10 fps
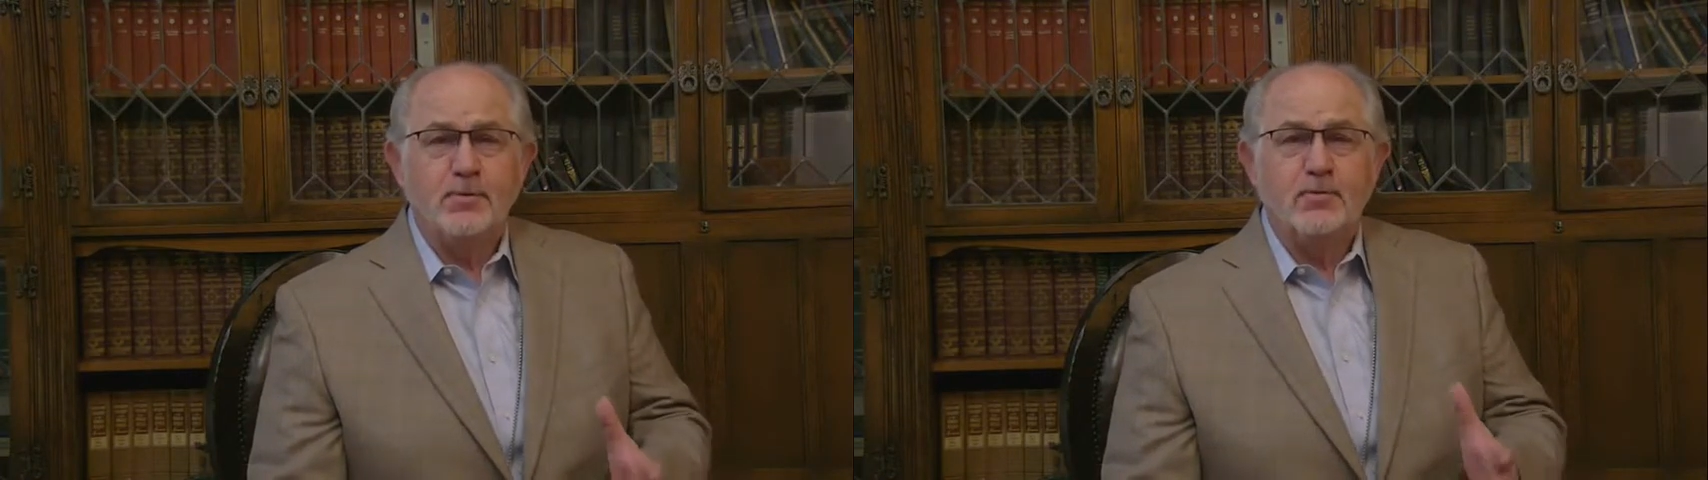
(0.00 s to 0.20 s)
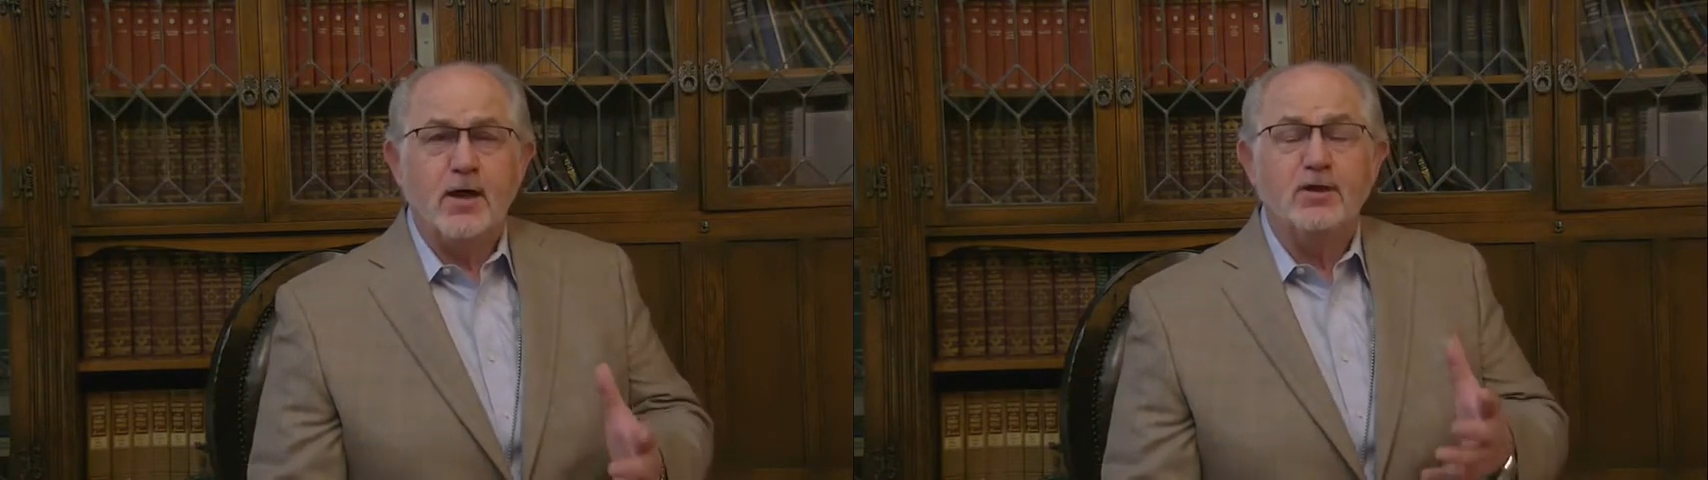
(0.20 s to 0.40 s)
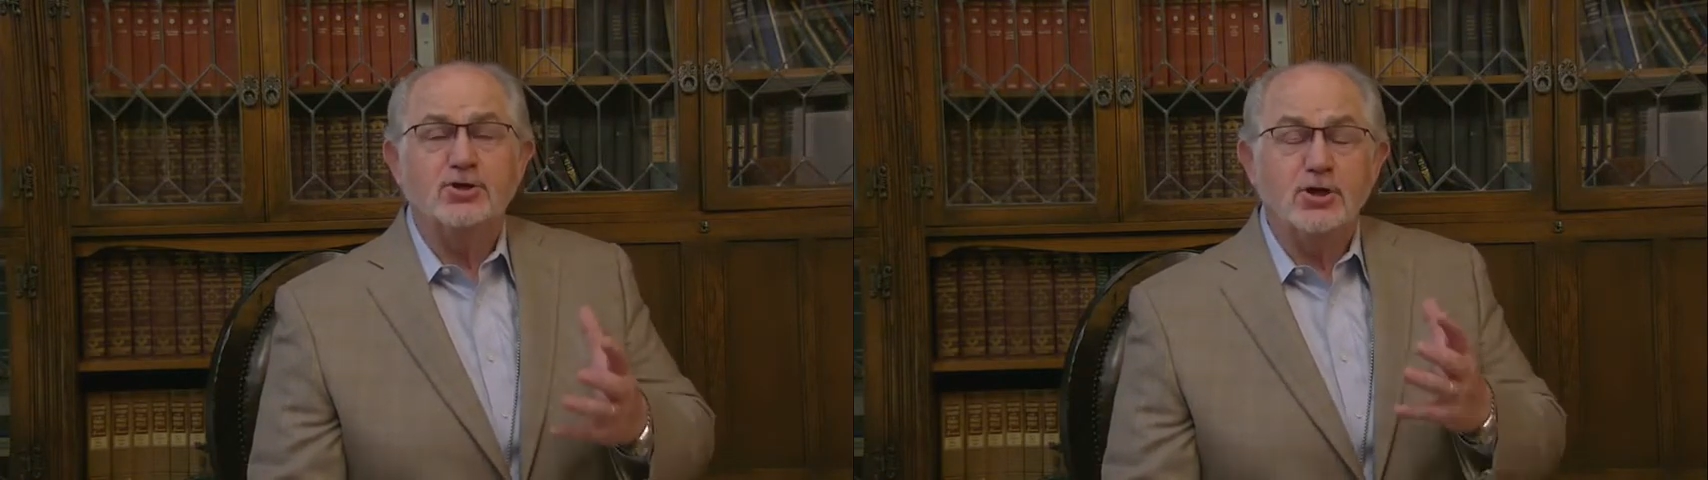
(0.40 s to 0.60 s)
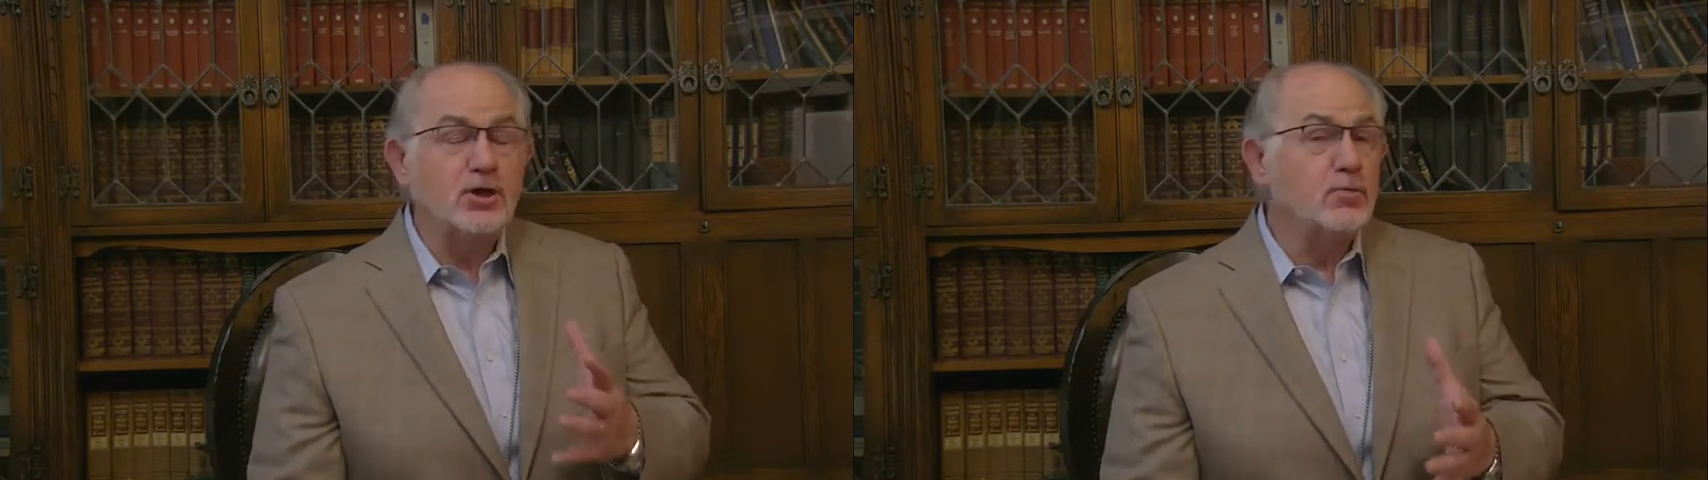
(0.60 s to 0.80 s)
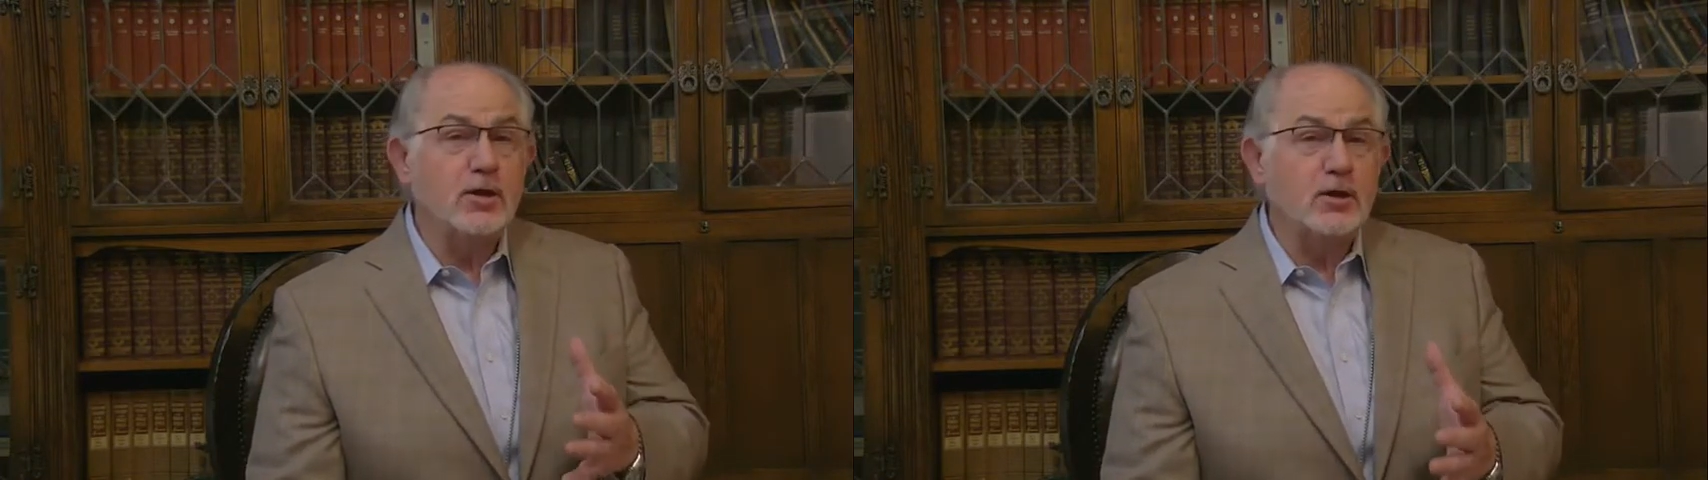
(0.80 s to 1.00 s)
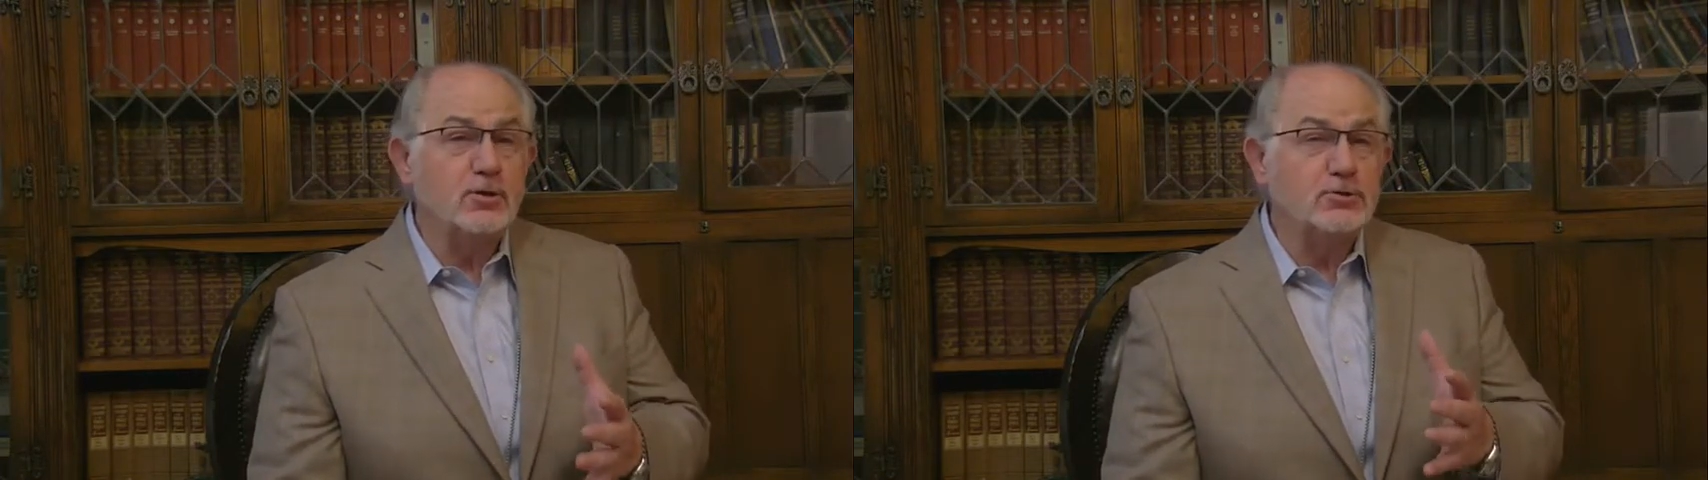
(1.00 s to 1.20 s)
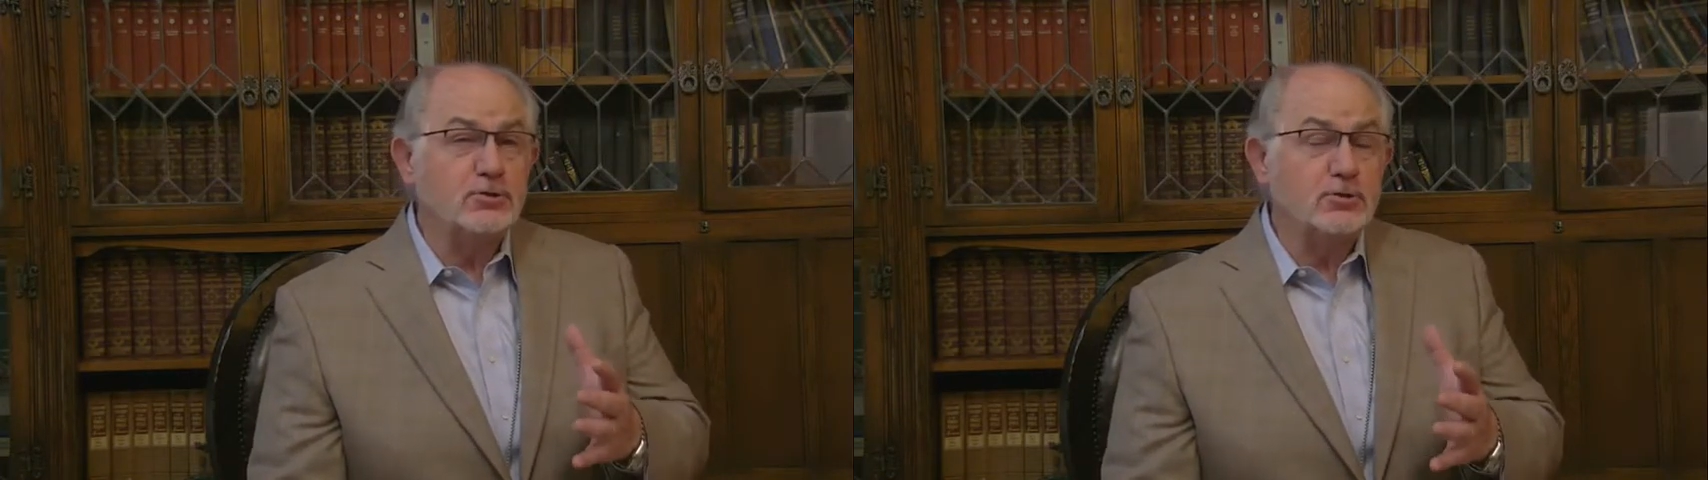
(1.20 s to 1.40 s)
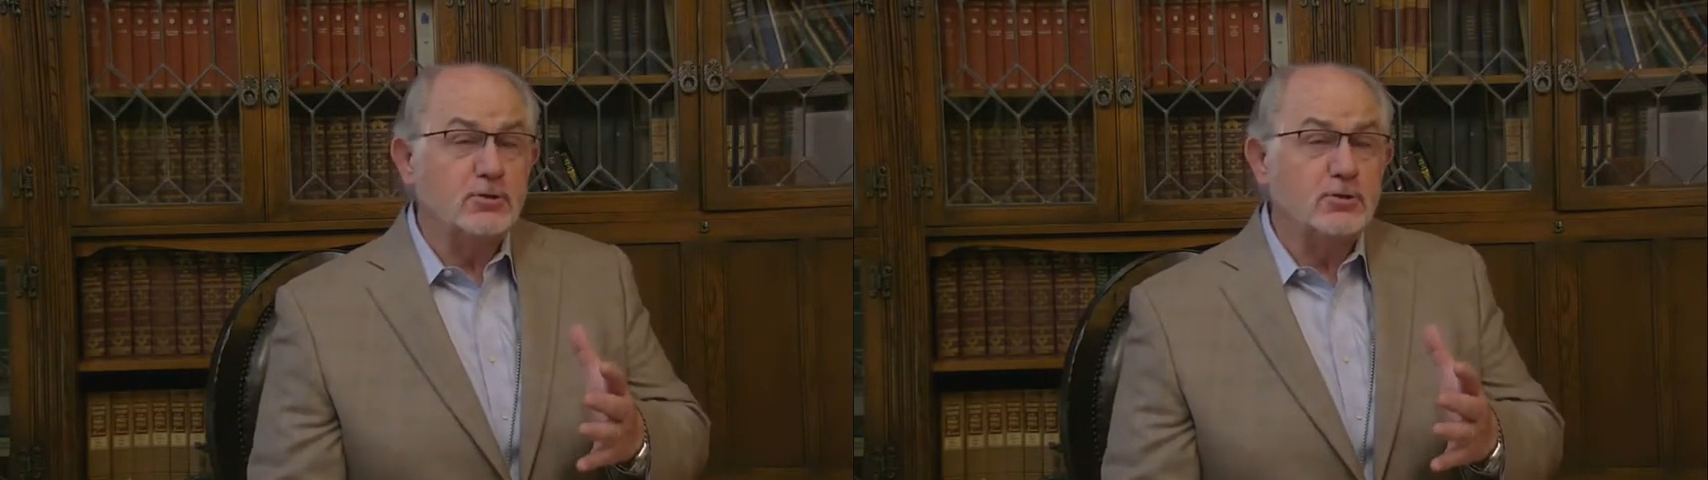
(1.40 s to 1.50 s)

that generators